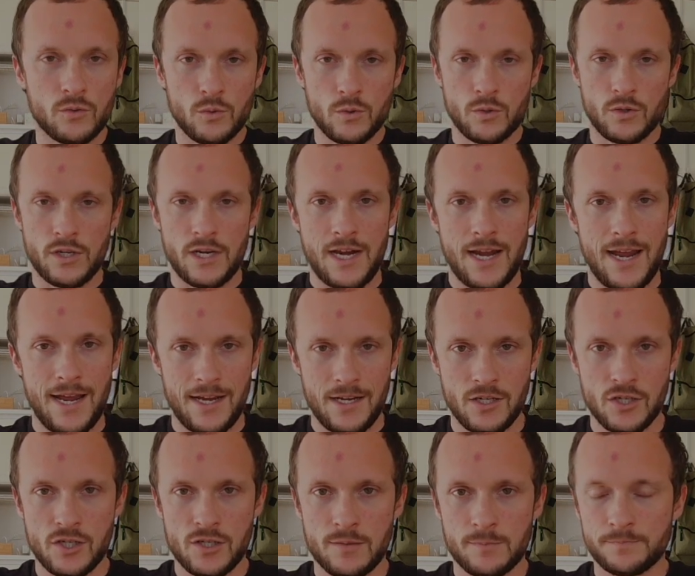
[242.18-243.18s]
dual grit
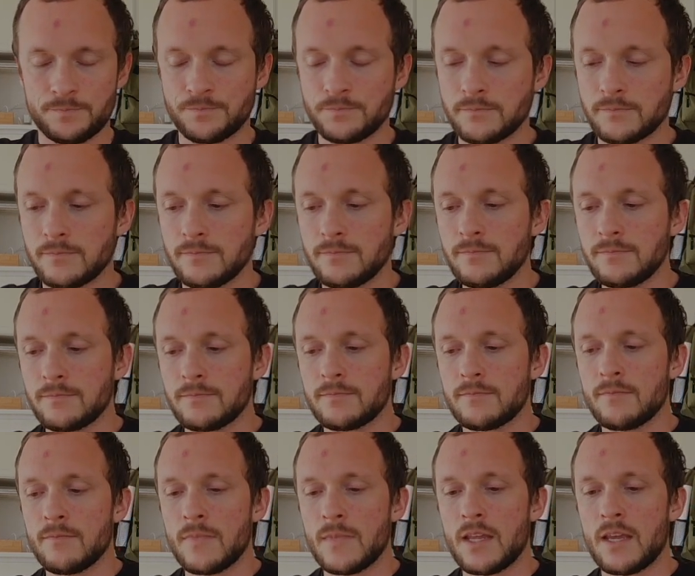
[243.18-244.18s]
edge,
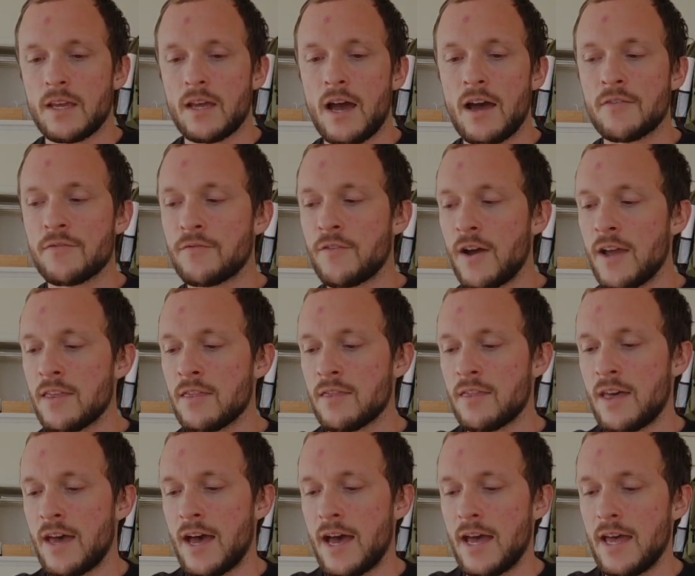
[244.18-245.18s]
I find
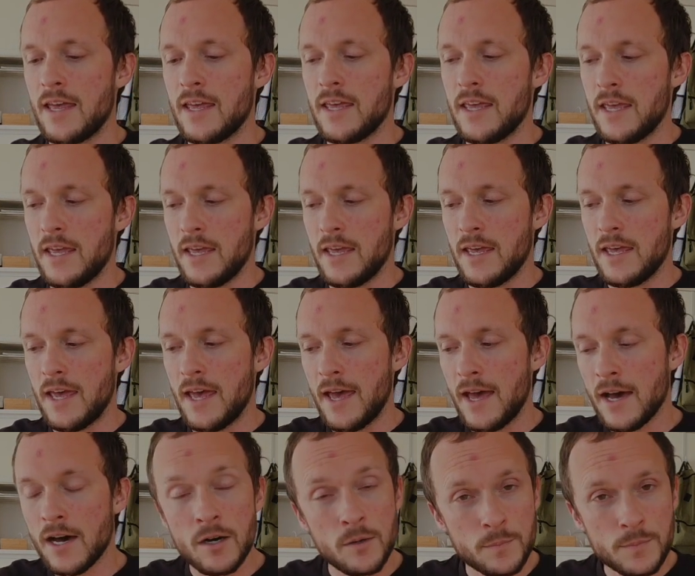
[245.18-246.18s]
that it
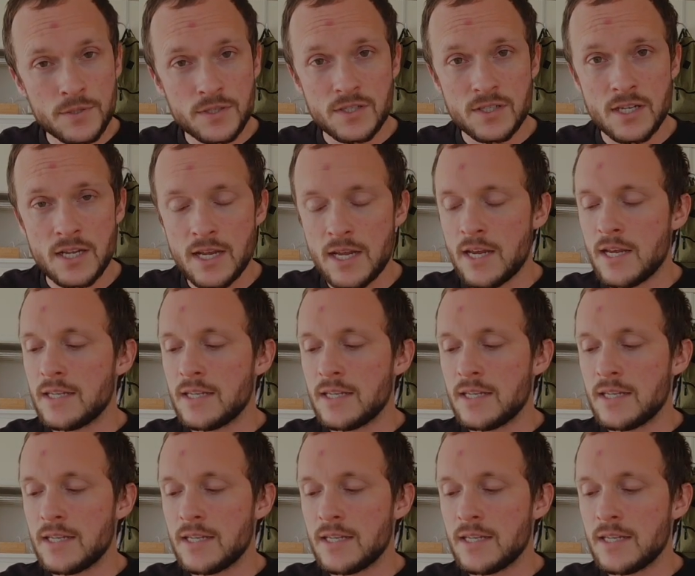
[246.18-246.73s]
helps